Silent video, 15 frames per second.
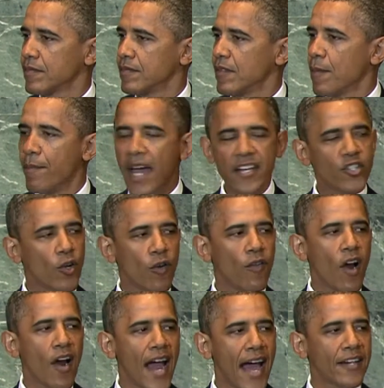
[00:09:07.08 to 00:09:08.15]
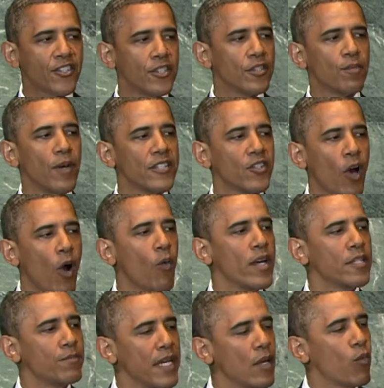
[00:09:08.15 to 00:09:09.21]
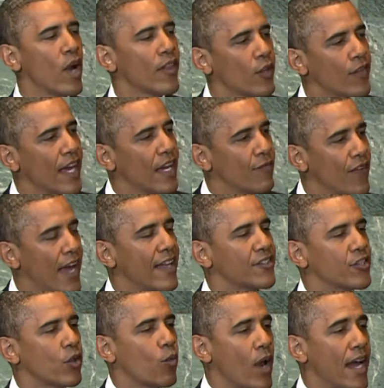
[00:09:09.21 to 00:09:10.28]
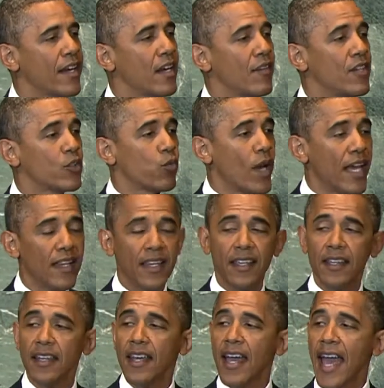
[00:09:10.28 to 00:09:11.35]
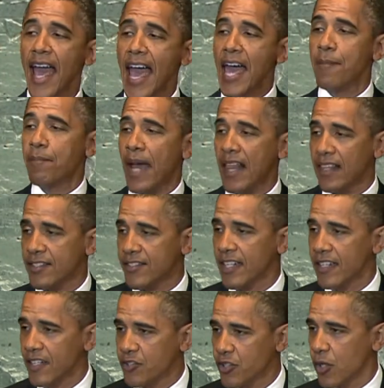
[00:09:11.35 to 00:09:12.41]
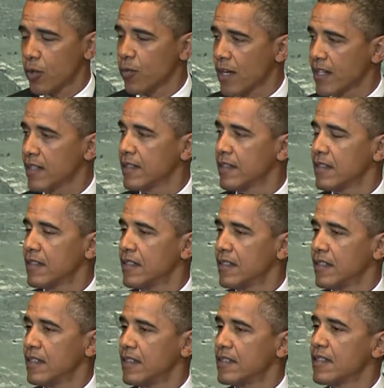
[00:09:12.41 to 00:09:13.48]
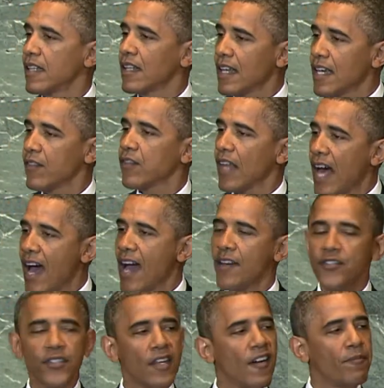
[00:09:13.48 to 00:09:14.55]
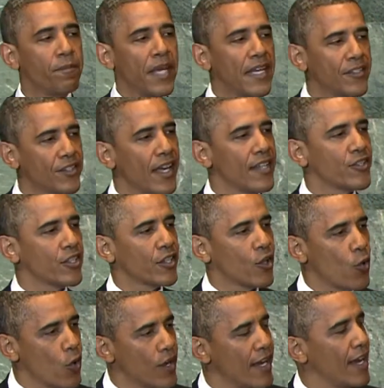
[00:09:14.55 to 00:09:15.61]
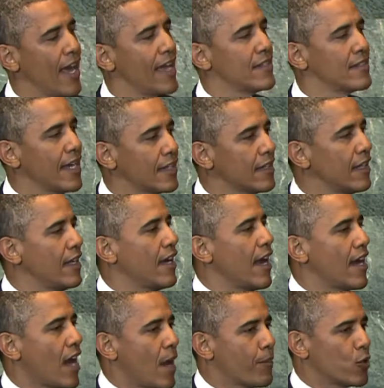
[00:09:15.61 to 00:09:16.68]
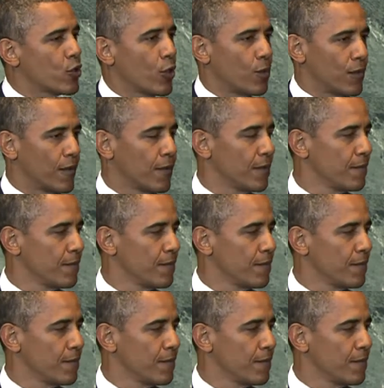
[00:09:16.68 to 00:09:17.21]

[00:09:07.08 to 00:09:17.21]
The measure of our actions must always be whether they advance the right of Israeli and Palestinian children to live lives of peace and security and dignity and opportunity.